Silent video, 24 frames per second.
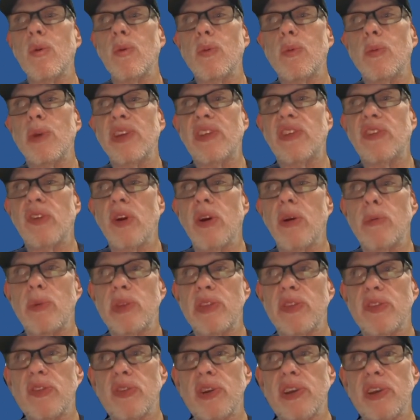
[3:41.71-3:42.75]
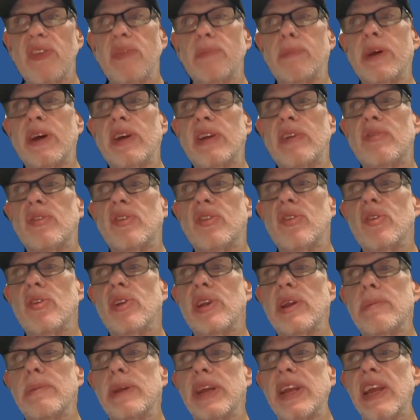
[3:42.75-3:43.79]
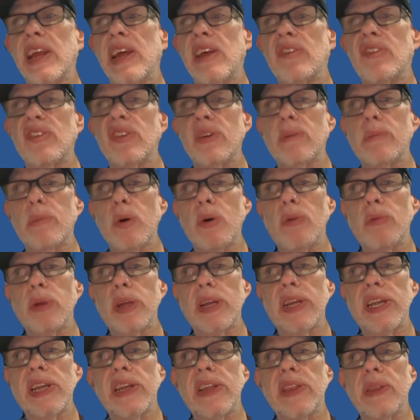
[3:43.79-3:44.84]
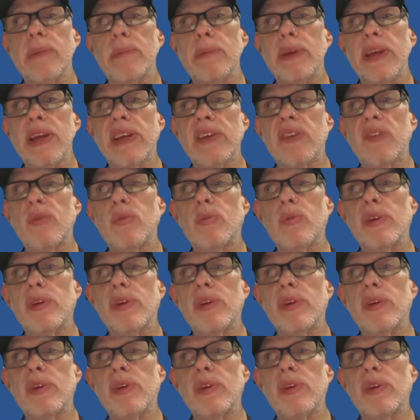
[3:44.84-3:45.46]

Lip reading: we start with a trace amount of sodium and calcium already in the mix,